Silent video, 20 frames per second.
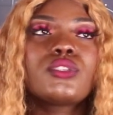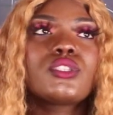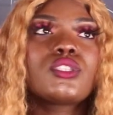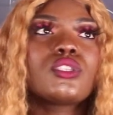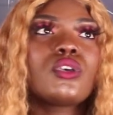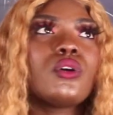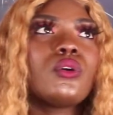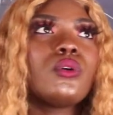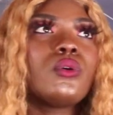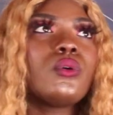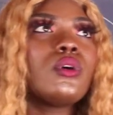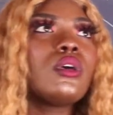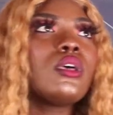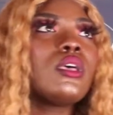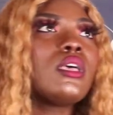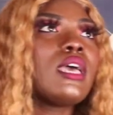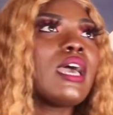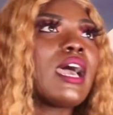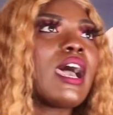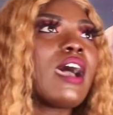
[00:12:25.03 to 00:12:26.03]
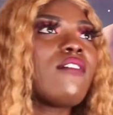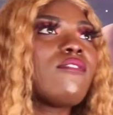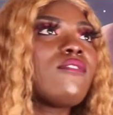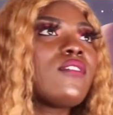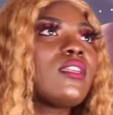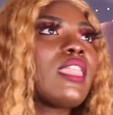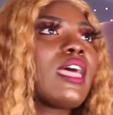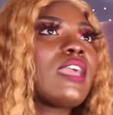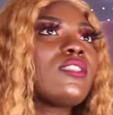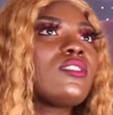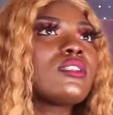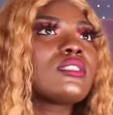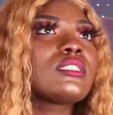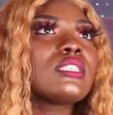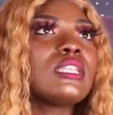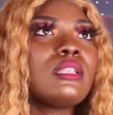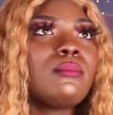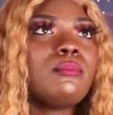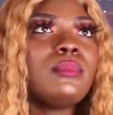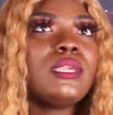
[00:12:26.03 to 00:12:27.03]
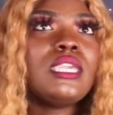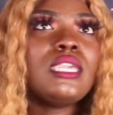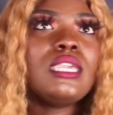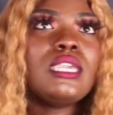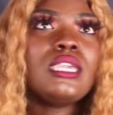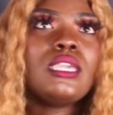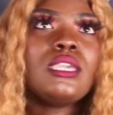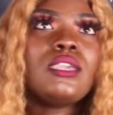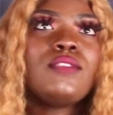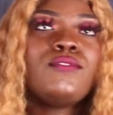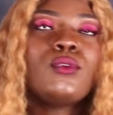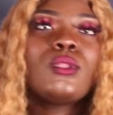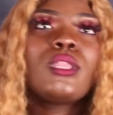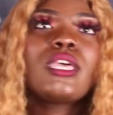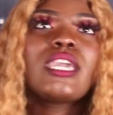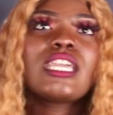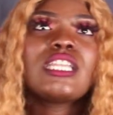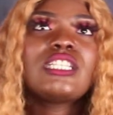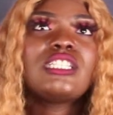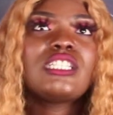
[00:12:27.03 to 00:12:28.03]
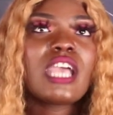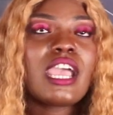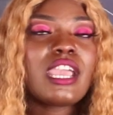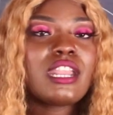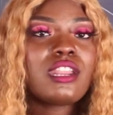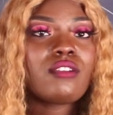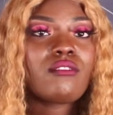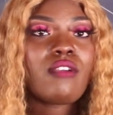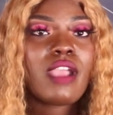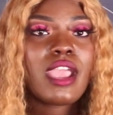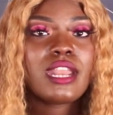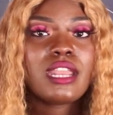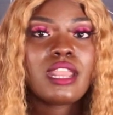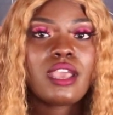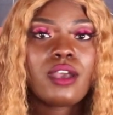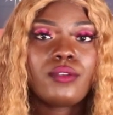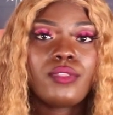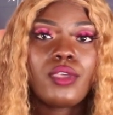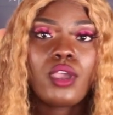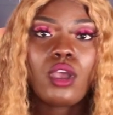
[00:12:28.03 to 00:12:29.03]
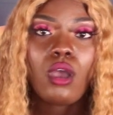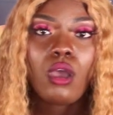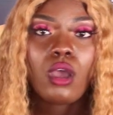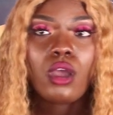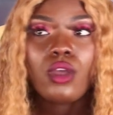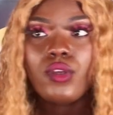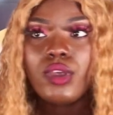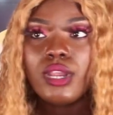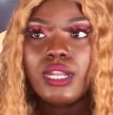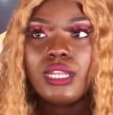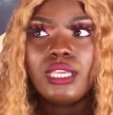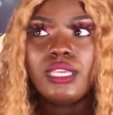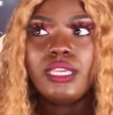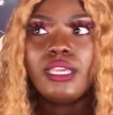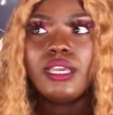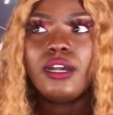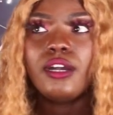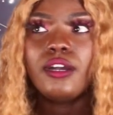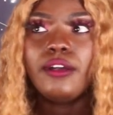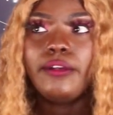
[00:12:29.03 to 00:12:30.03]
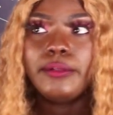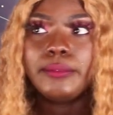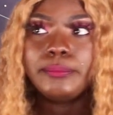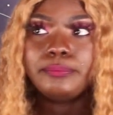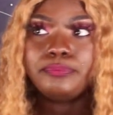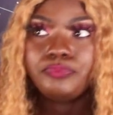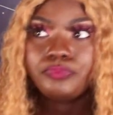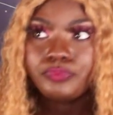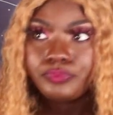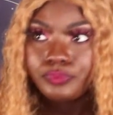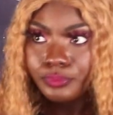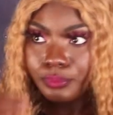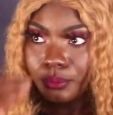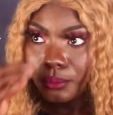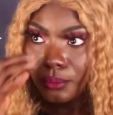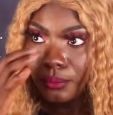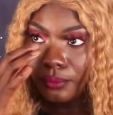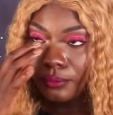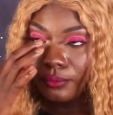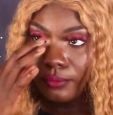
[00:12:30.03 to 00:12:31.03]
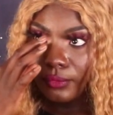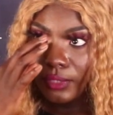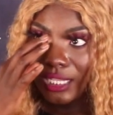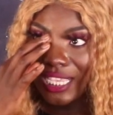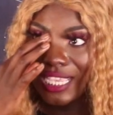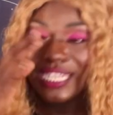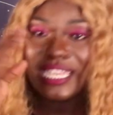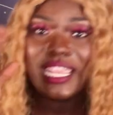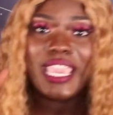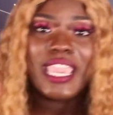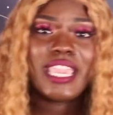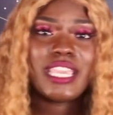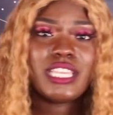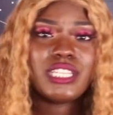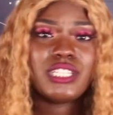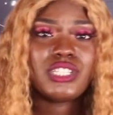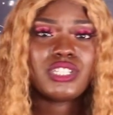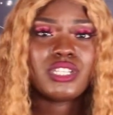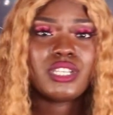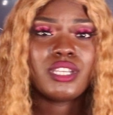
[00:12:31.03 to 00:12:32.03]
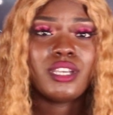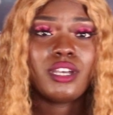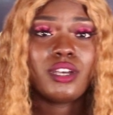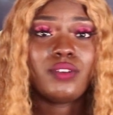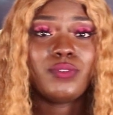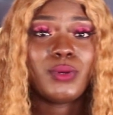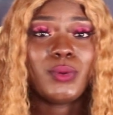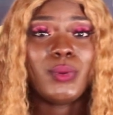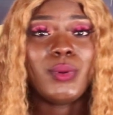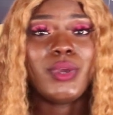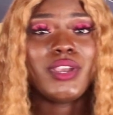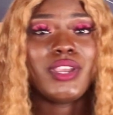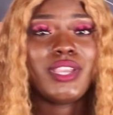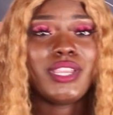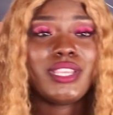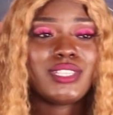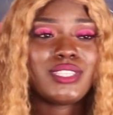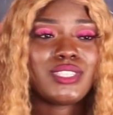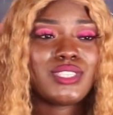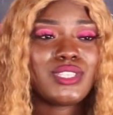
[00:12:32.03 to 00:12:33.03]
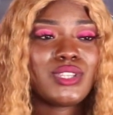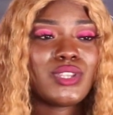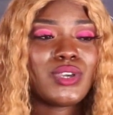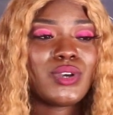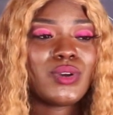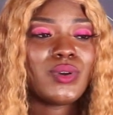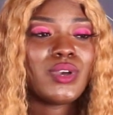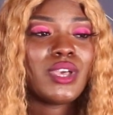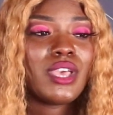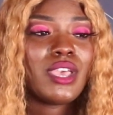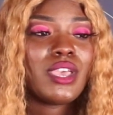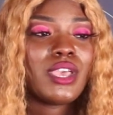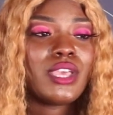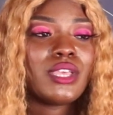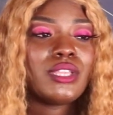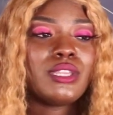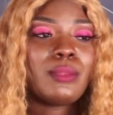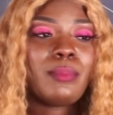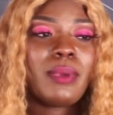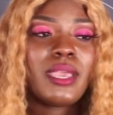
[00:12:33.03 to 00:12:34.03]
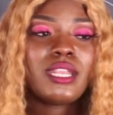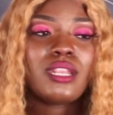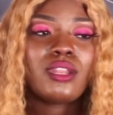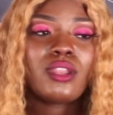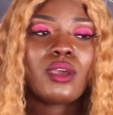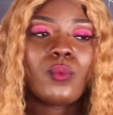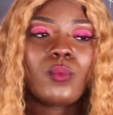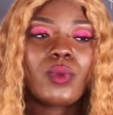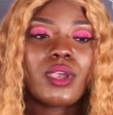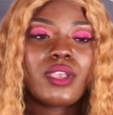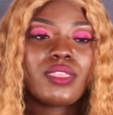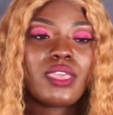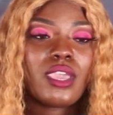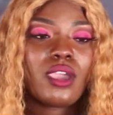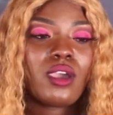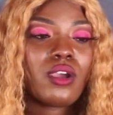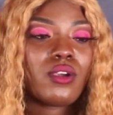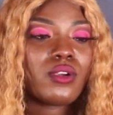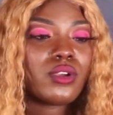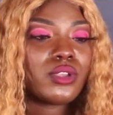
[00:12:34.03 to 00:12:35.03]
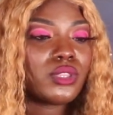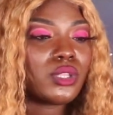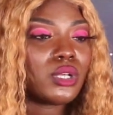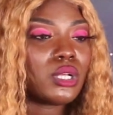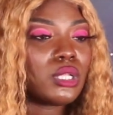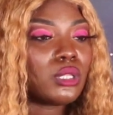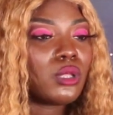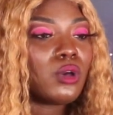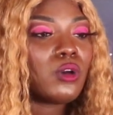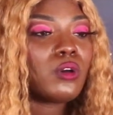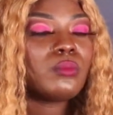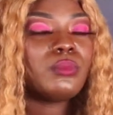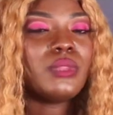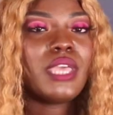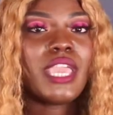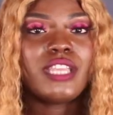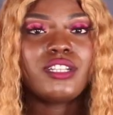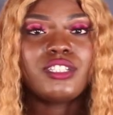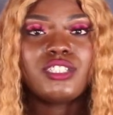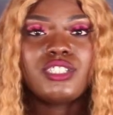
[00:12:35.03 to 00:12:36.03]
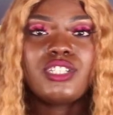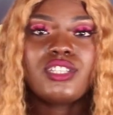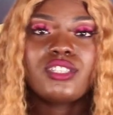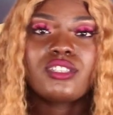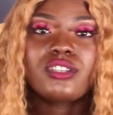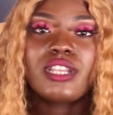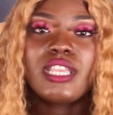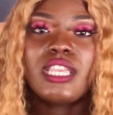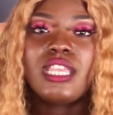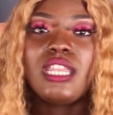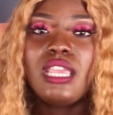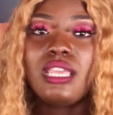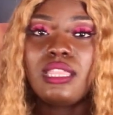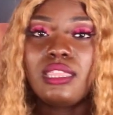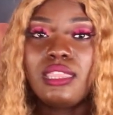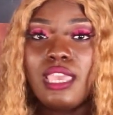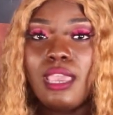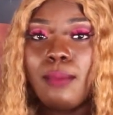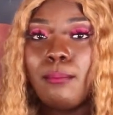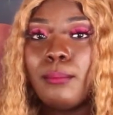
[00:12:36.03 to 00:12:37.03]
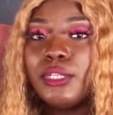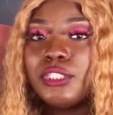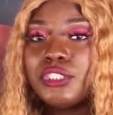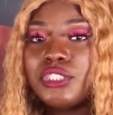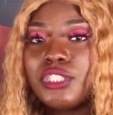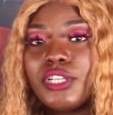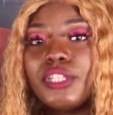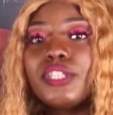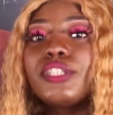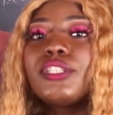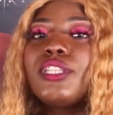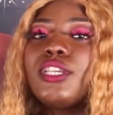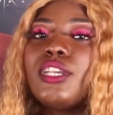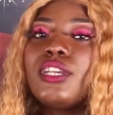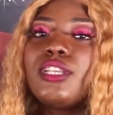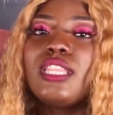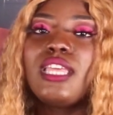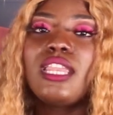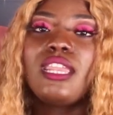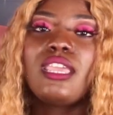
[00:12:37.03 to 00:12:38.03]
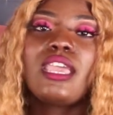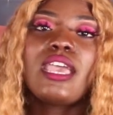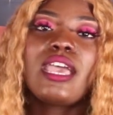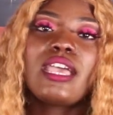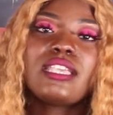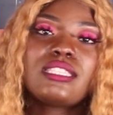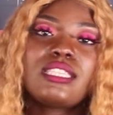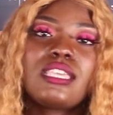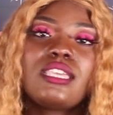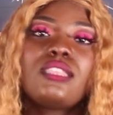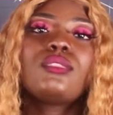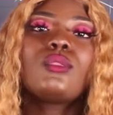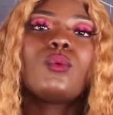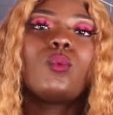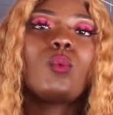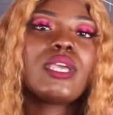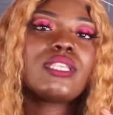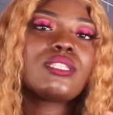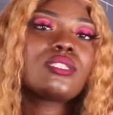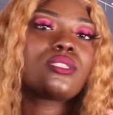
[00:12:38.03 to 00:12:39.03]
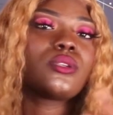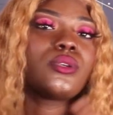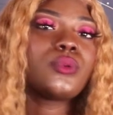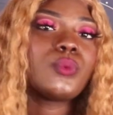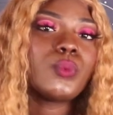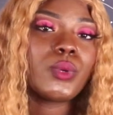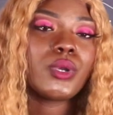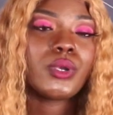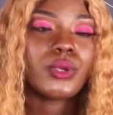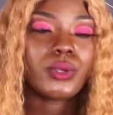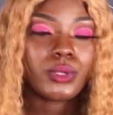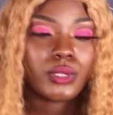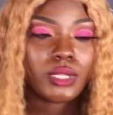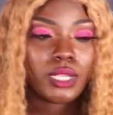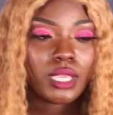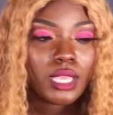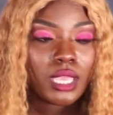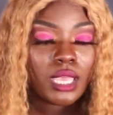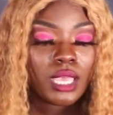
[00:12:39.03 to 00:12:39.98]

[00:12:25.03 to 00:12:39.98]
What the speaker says: So I feel like there's going to be, if you look at China right now, they're already in the Age of Aquarius, you know. Depending on where they are on the globe, the energies are hitting them much earlier than it has hit the Western world.